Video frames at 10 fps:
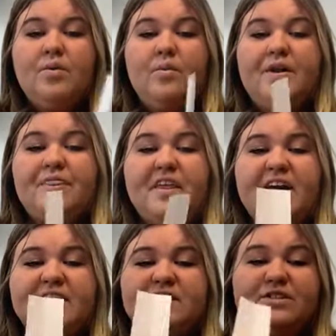With
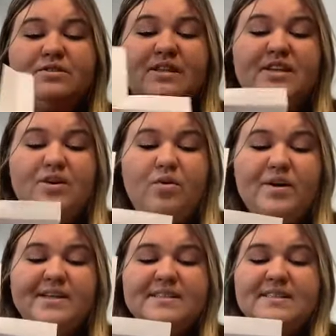this, you can
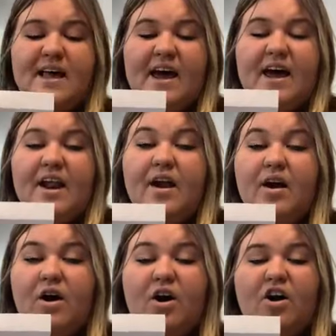notice that
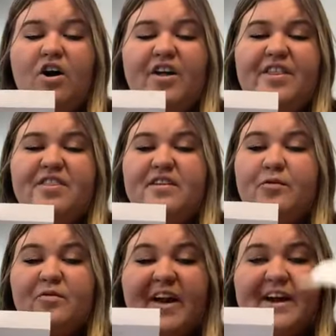in the
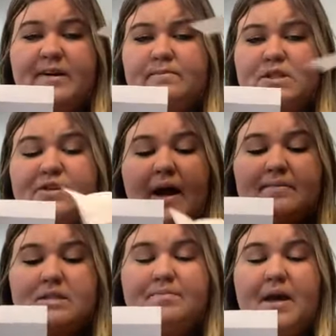random
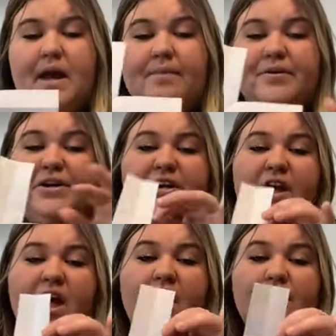scraps of paper,
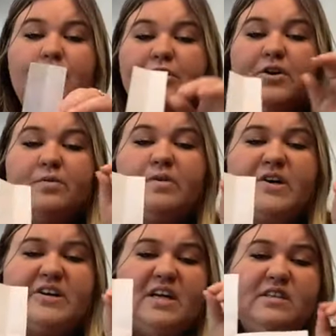your
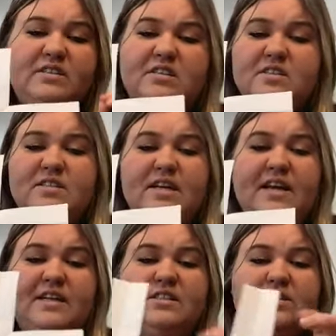worries, your
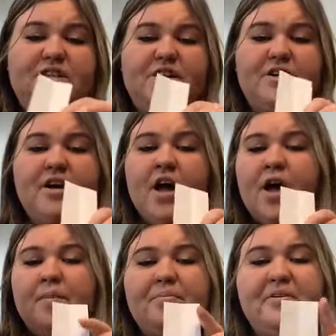sins, your
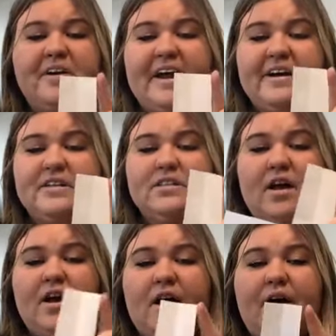prayers
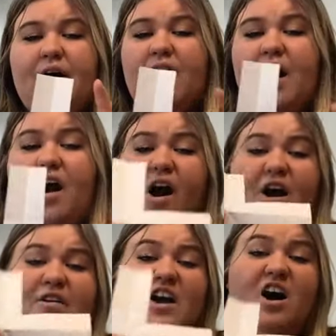
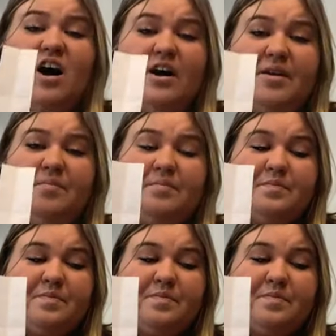are gone.